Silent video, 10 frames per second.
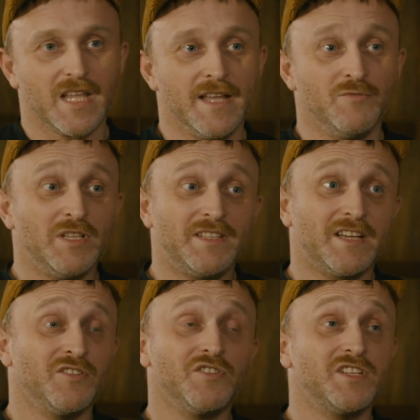And when
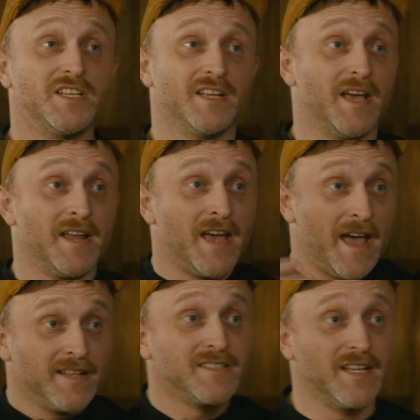technology can
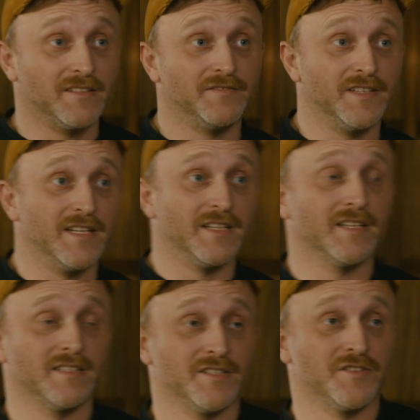enhance that
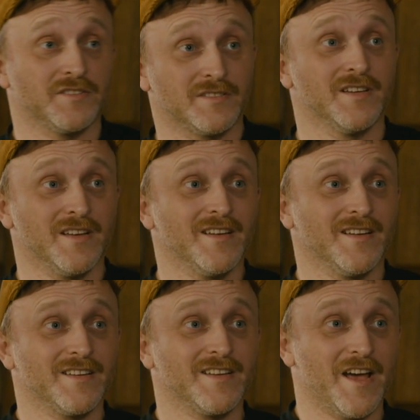feeling and just
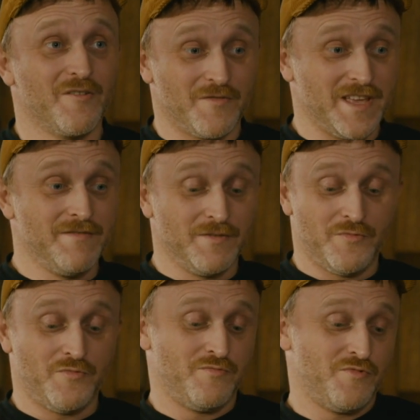kind of even
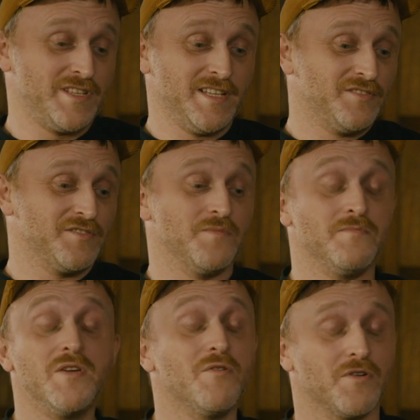present us a
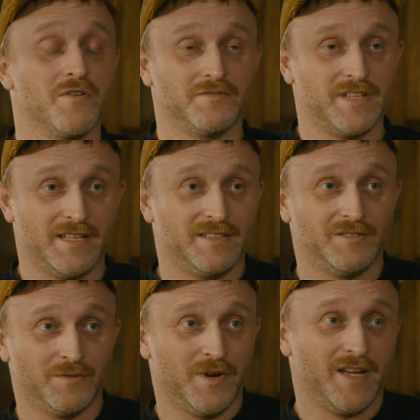mirror of that
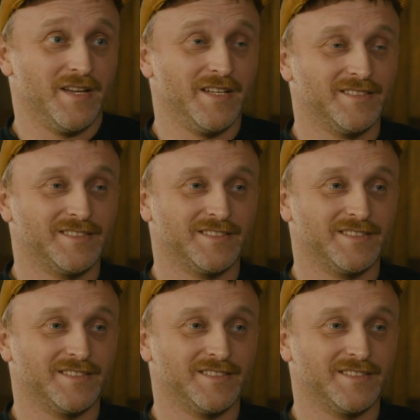in a way,